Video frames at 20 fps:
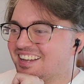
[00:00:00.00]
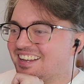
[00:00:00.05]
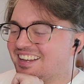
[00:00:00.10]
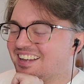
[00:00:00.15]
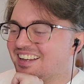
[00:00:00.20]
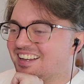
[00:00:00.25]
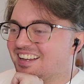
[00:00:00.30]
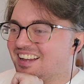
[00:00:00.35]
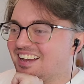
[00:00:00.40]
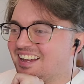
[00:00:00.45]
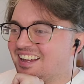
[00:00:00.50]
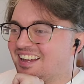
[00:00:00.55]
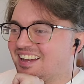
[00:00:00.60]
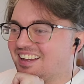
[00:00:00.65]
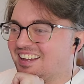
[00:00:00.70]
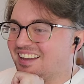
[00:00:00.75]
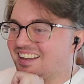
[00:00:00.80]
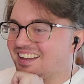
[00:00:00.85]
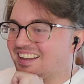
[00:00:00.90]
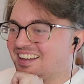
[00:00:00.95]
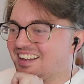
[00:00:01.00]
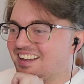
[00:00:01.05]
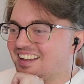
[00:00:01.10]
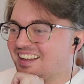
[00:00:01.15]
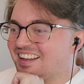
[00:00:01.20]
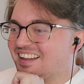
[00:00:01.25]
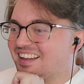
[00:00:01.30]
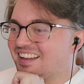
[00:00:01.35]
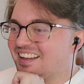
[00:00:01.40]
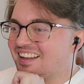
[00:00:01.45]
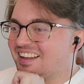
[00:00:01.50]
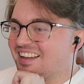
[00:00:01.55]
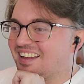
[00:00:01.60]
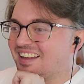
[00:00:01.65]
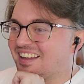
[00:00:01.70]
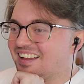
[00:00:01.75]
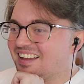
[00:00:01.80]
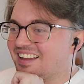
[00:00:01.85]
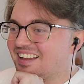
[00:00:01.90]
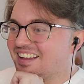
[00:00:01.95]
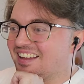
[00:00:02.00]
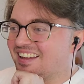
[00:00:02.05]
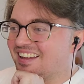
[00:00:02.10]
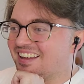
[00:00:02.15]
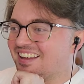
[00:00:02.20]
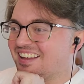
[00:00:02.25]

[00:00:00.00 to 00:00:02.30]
Nothing is said.